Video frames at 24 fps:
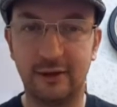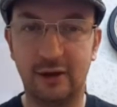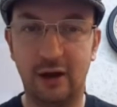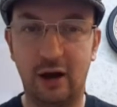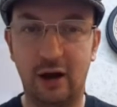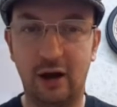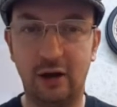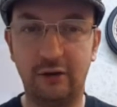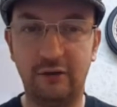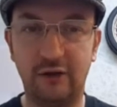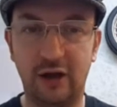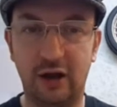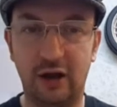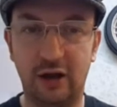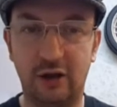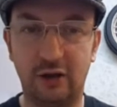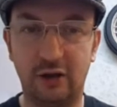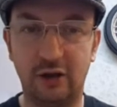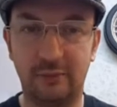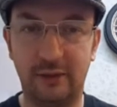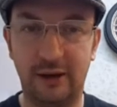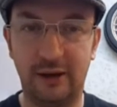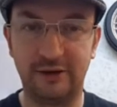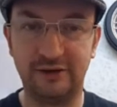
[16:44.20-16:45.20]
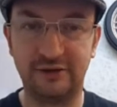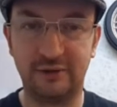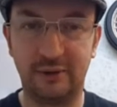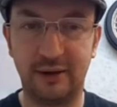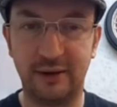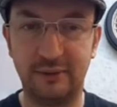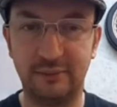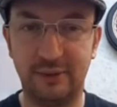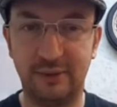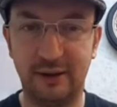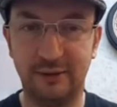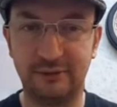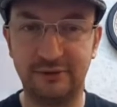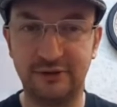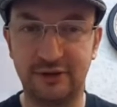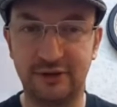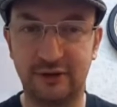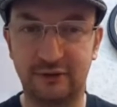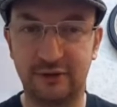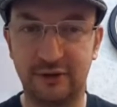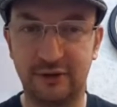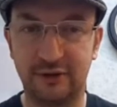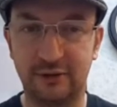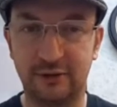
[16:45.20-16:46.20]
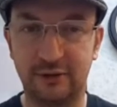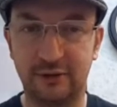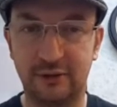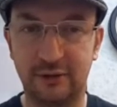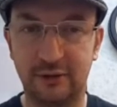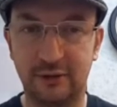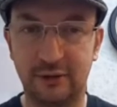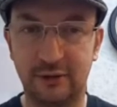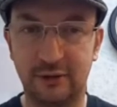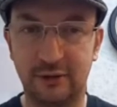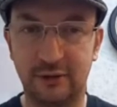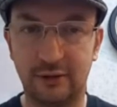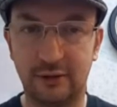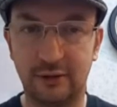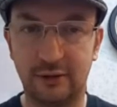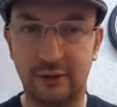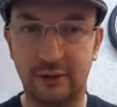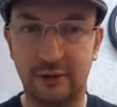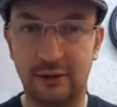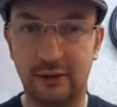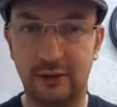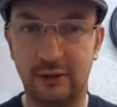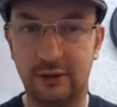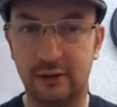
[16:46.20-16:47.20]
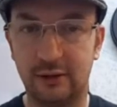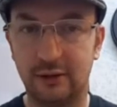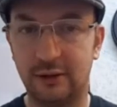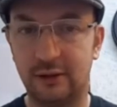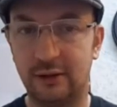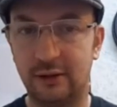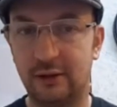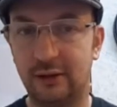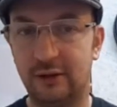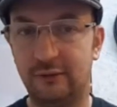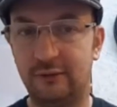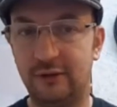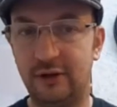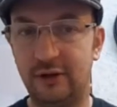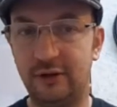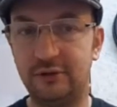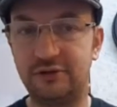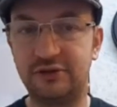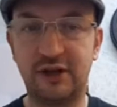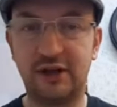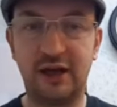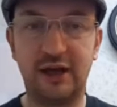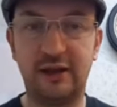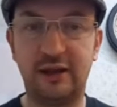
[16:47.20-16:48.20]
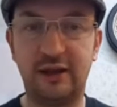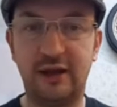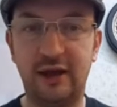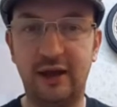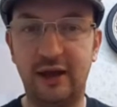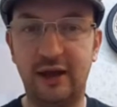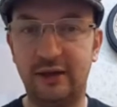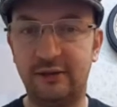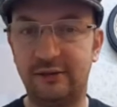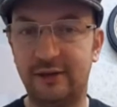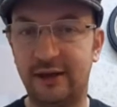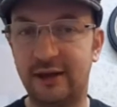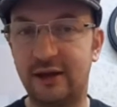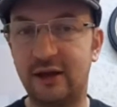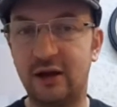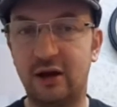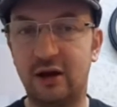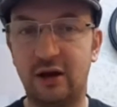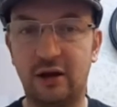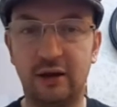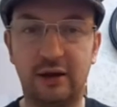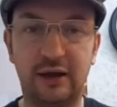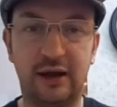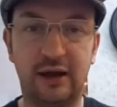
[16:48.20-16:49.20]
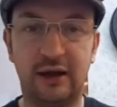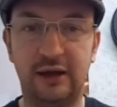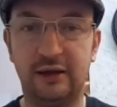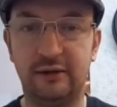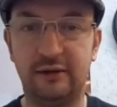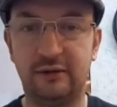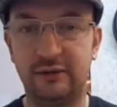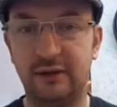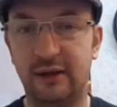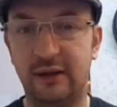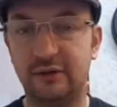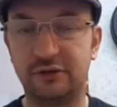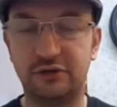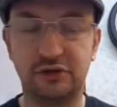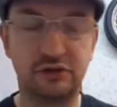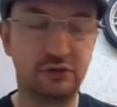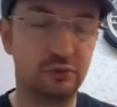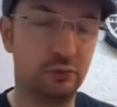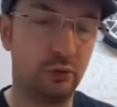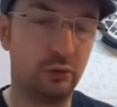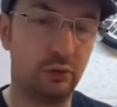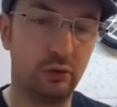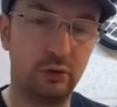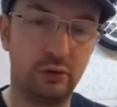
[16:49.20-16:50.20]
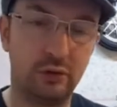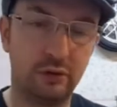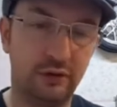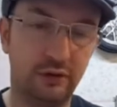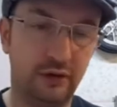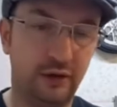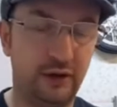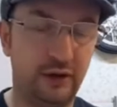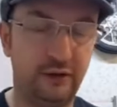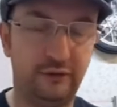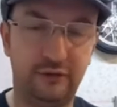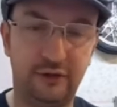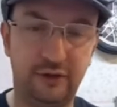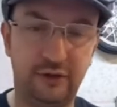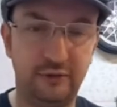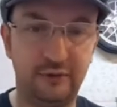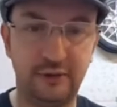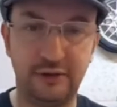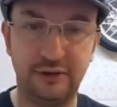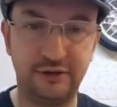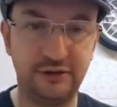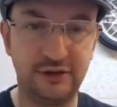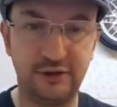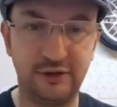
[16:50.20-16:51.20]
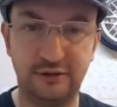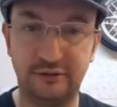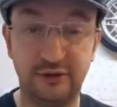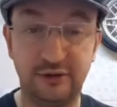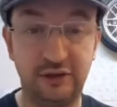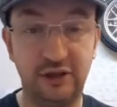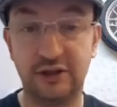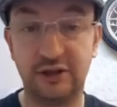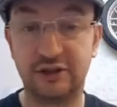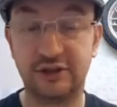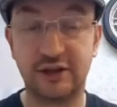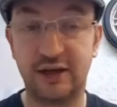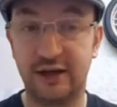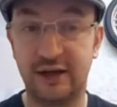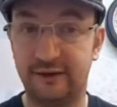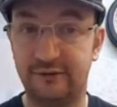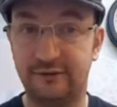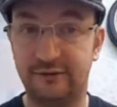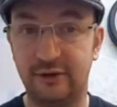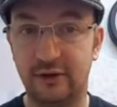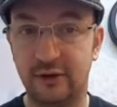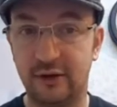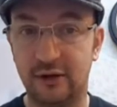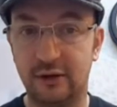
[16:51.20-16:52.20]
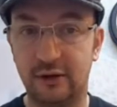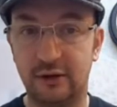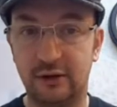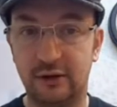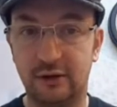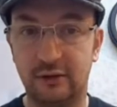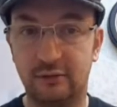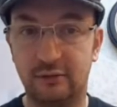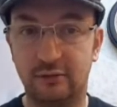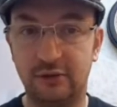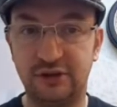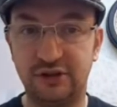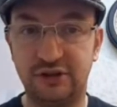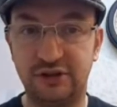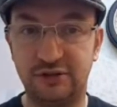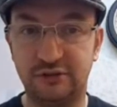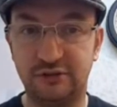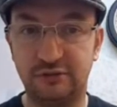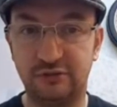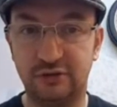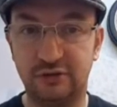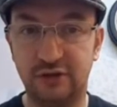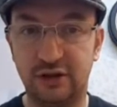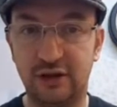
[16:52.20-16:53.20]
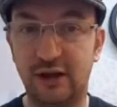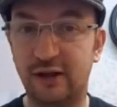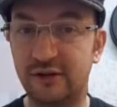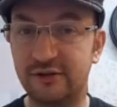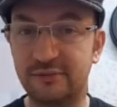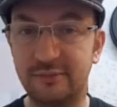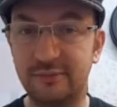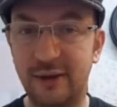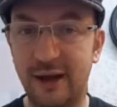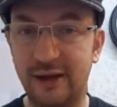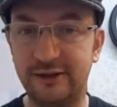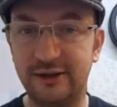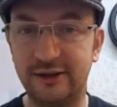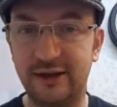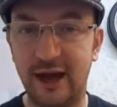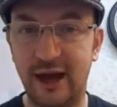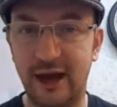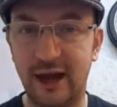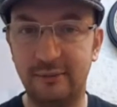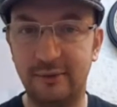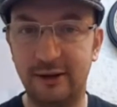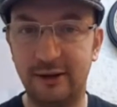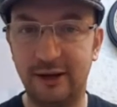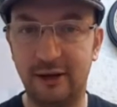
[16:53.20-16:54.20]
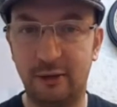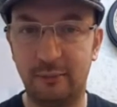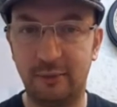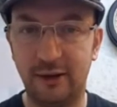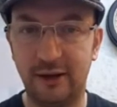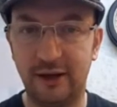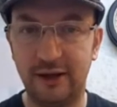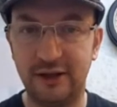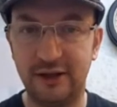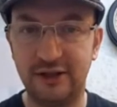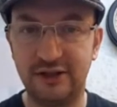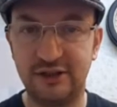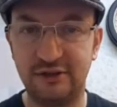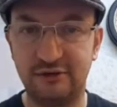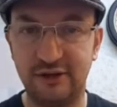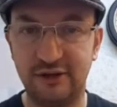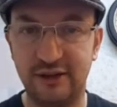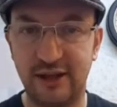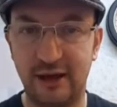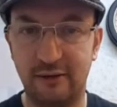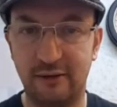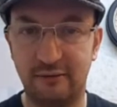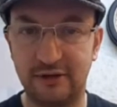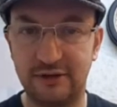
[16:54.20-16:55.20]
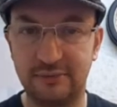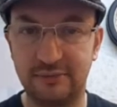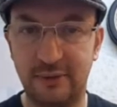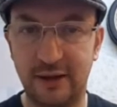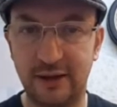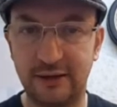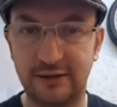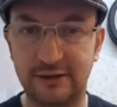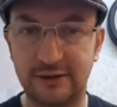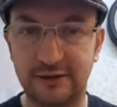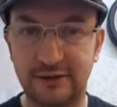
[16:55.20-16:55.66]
Only thing I like about it is the way he bounces off the door. If you stay there, they can't get you and they'll just walk underneath you and you're safe. Which has made the game a little bit easier in that respect.